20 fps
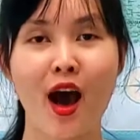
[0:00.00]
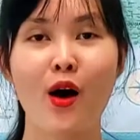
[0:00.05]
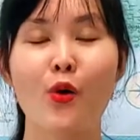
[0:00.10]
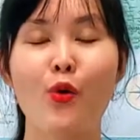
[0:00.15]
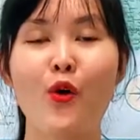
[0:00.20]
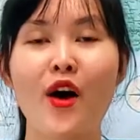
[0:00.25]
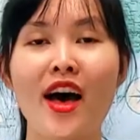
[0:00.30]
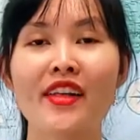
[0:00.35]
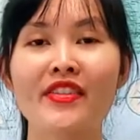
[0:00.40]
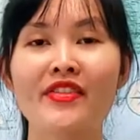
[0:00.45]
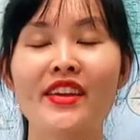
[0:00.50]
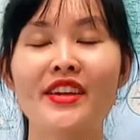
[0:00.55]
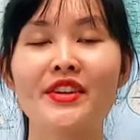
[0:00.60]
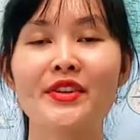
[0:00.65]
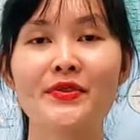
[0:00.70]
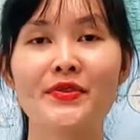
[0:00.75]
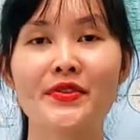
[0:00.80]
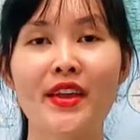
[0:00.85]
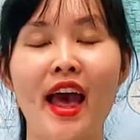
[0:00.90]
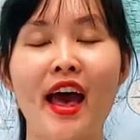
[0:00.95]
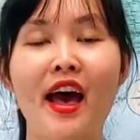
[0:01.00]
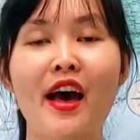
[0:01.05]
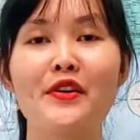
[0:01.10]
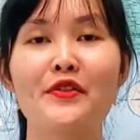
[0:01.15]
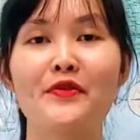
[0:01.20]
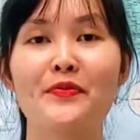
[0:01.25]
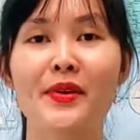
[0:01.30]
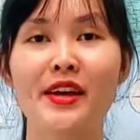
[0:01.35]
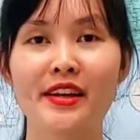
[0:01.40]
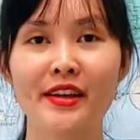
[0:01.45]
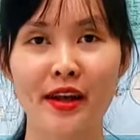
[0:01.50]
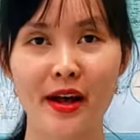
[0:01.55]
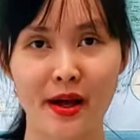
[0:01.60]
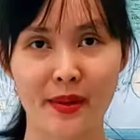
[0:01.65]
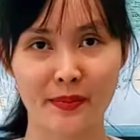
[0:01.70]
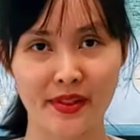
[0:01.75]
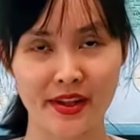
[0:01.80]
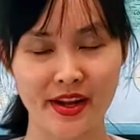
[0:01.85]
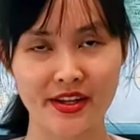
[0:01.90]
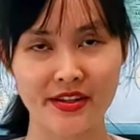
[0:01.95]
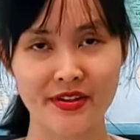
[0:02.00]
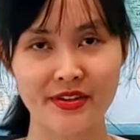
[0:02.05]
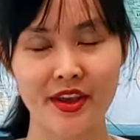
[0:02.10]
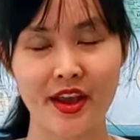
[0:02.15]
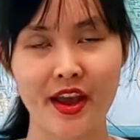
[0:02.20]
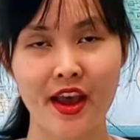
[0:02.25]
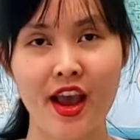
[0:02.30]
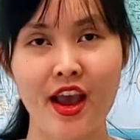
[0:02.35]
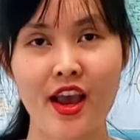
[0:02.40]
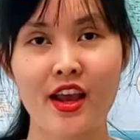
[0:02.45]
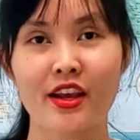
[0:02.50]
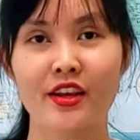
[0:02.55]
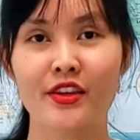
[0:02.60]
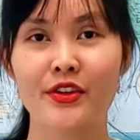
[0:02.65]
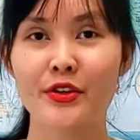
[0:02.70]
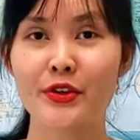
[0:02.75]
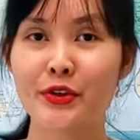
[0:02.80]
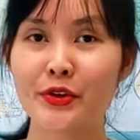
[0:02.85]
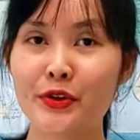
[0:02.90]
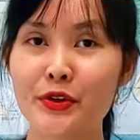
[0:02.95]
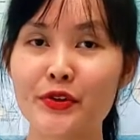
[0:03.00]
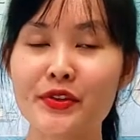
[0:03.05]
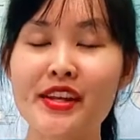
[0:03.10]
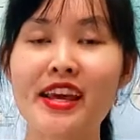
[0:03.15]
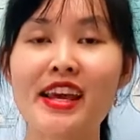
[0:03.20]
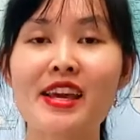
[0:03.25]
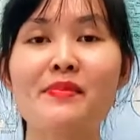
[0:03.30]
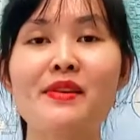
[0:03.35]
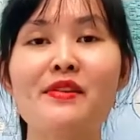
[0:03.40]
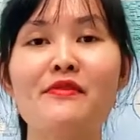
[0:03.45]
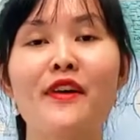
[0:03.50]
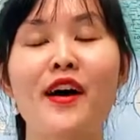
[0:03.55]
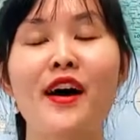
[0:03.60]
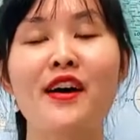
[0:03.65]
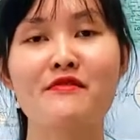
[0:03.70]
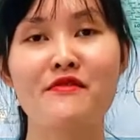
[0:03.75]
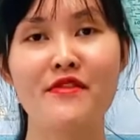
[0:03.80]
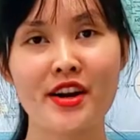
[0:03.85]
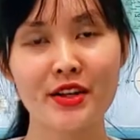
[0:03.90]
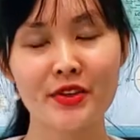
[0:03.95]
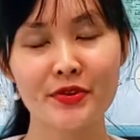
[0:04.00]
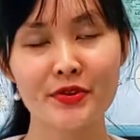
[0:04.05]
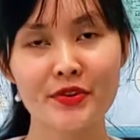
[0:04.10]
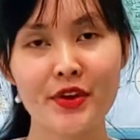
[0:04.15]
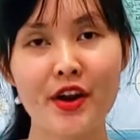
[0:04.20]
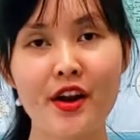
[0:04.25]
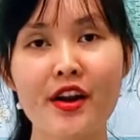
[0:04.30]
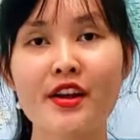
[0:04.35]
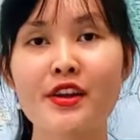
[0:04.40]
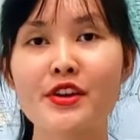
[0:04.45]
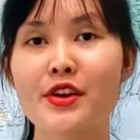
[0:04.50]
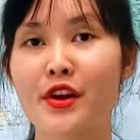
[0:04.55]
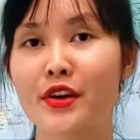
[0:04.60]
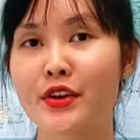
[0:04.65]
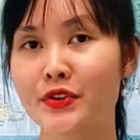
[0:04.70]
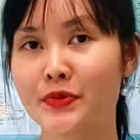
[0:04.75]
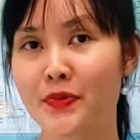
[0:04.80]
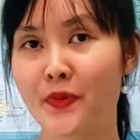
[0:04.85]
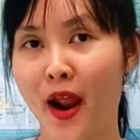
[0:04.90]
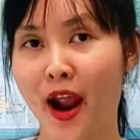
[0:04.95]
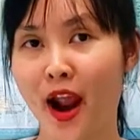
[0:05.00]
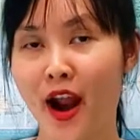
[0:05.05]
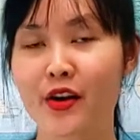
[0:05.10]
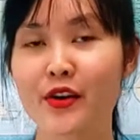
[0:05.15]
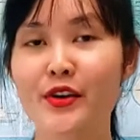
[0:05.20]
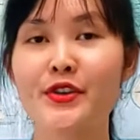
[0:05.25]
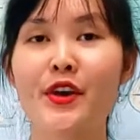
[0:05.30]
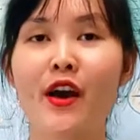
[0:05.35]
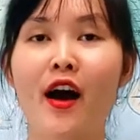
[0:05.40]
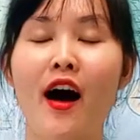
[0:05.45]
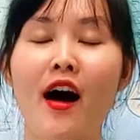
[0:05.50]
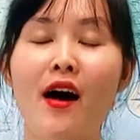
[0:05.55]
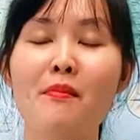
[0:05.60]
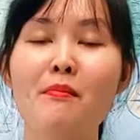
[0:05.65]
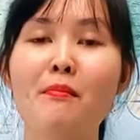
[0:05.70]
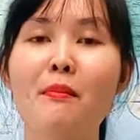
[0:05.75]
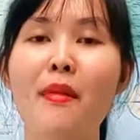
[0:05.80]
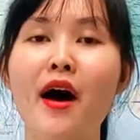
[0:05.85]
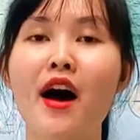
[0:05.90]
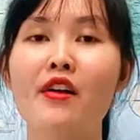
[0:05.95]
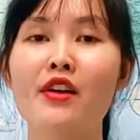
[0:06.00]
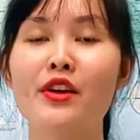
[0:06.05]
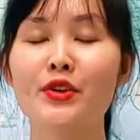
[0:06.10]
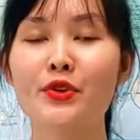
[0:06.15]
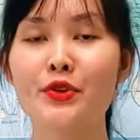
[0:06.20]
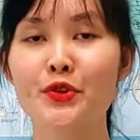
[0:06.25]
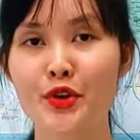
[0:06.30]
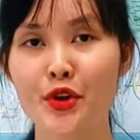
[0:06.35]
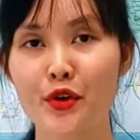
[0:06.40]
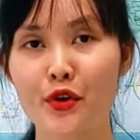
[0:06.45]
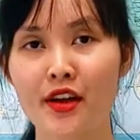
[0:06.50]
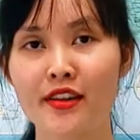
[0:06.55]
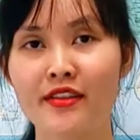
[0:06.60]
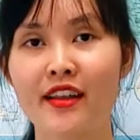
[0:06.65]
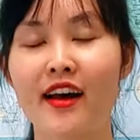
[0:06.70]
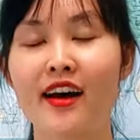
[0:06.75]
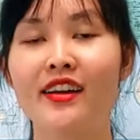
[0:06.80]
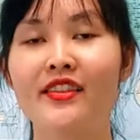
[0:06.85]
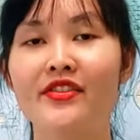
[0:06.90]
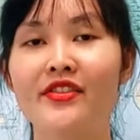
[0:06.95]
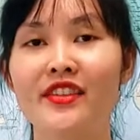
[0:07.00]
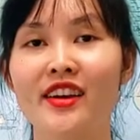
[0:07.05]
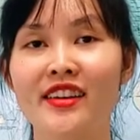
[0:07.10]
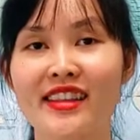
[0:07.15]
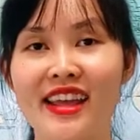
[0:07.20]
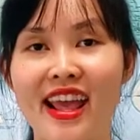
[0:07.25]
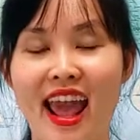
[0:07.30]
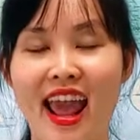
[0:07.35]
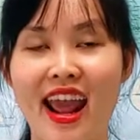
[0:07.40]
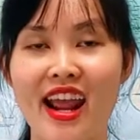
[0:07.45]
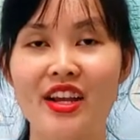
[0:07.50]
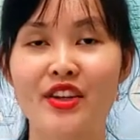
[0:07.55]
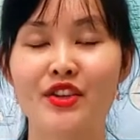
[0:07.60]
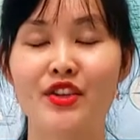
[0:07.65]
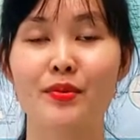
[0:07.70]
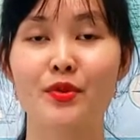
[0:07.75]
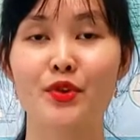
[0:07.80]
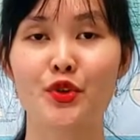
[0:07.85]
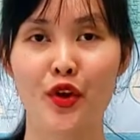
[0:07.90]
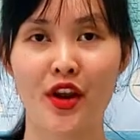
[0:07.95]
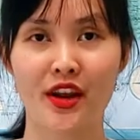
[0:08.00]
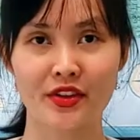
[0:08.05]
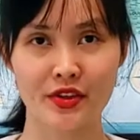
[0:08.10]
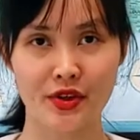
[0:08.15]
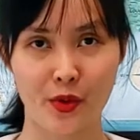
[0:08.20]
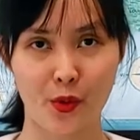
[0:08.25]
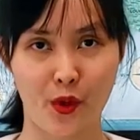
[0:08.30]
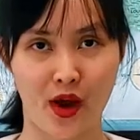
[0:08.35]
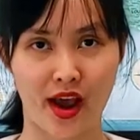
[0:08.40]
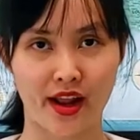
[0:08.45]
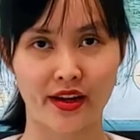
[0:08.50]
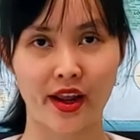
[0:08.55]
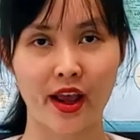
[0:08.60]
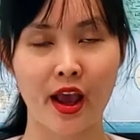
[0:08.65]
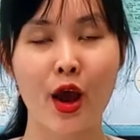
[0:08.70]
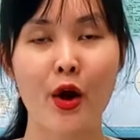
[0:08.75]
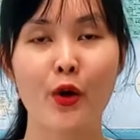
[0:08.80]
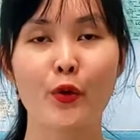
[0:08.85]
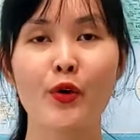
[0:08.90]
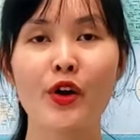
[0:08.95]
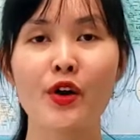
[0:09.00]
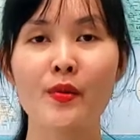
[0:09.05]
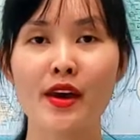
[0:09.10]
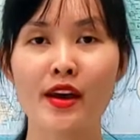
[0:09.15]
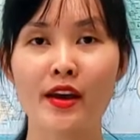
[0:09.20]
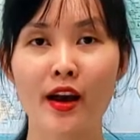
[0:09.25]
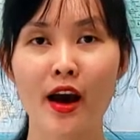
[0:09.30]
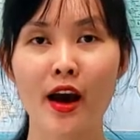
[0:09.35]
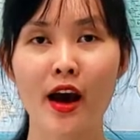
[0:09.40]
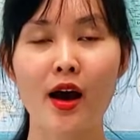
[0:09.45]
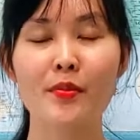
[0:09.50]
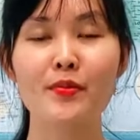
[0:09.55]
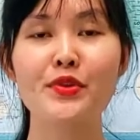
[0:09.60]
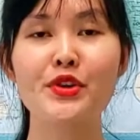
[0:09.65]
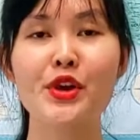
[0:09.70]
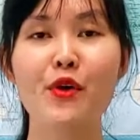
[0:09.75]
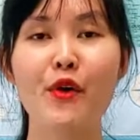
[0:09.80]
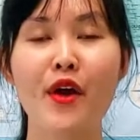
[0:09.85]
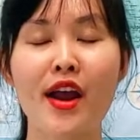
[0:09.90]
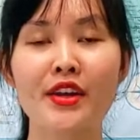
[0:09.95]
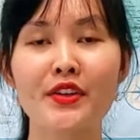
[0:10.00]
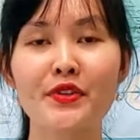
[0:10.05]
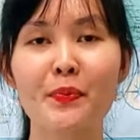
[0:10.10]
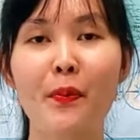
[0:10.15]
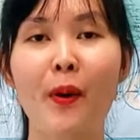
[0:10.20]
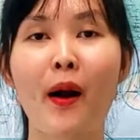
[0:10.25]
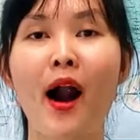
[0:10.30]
When these steps have been completed, you, the EB-5 investor, your spouse, your unmarried children under the age of 21 will become U.S.